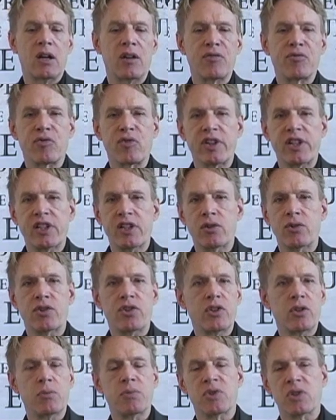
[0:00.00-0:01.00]
Free
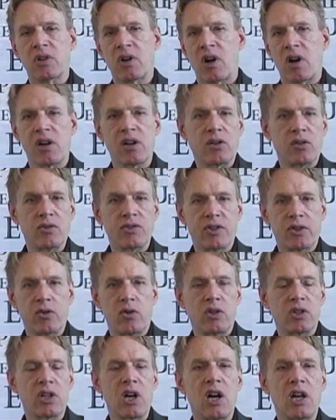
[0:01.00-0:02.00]
YouTubes and articles and
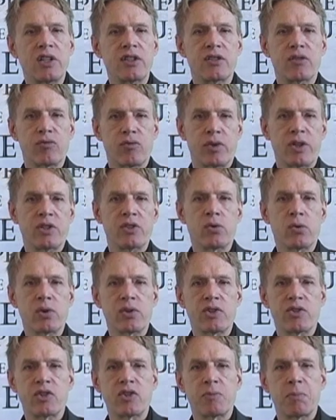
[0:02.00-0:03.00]
all kinds of
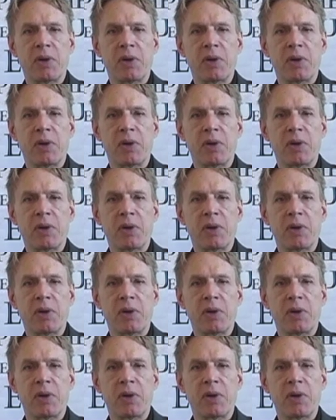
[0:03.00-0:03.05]
resources,